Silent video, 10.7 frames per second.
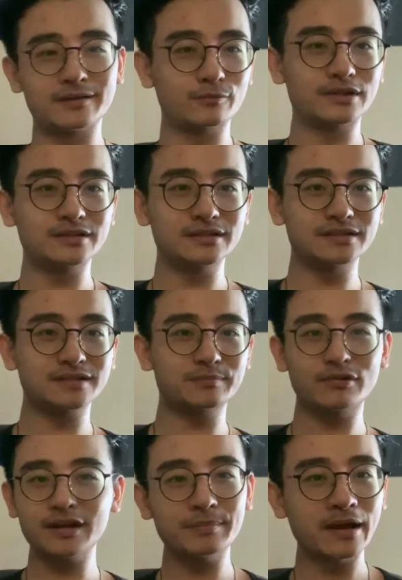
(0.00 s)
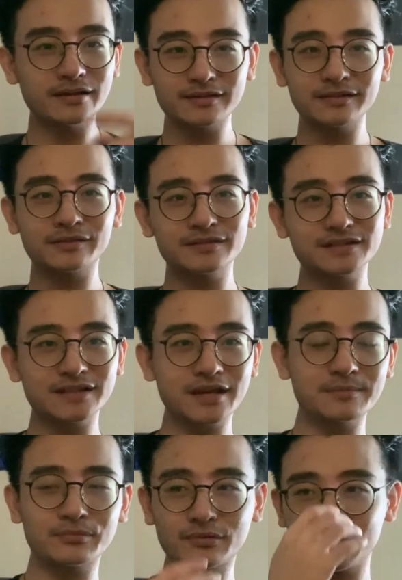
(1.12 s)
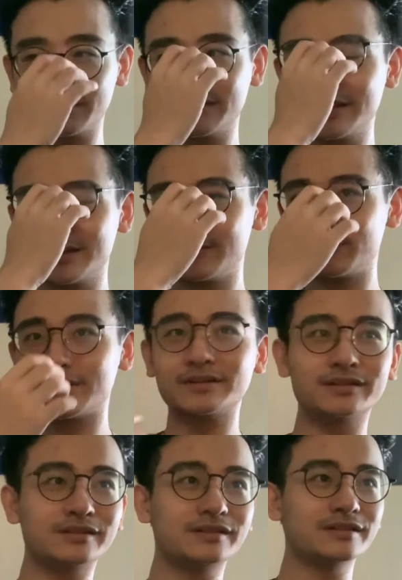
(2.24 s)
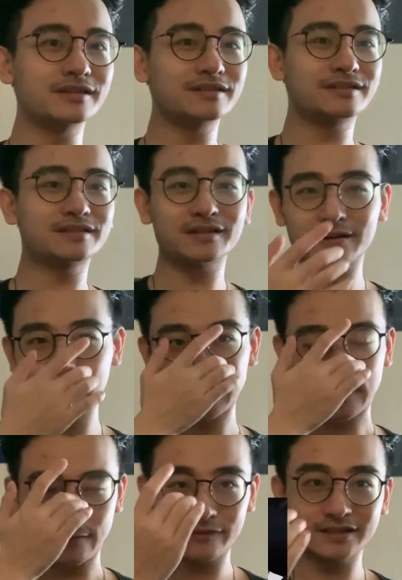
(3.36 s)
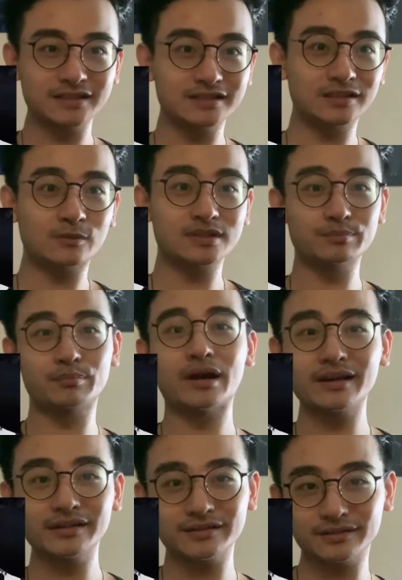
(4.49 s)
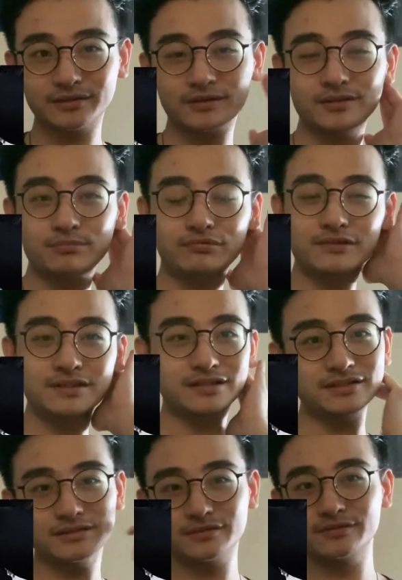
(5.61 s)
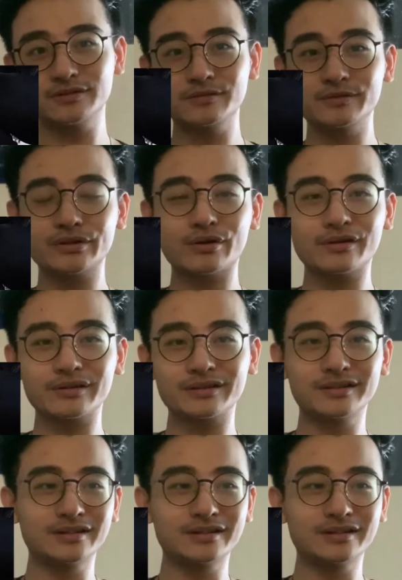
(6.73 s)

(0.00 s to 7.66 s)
whether it's spray painting on a skateboard, whether it's fixing someone's bike along the bridge to New York,